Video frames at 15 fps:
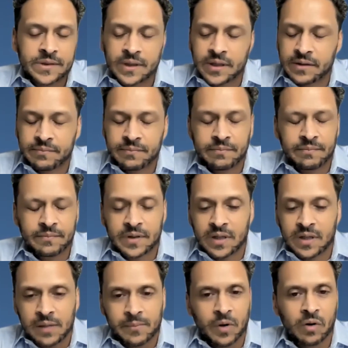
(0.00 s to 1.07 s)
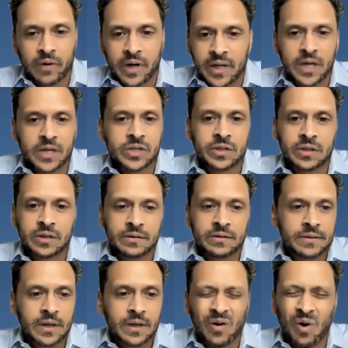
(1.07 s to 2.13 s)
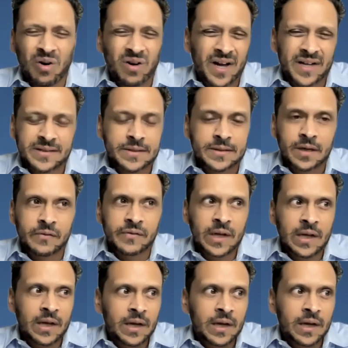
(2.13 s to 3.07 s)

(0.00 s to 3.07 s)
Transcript: chemo, radiation, all kinds of stuff.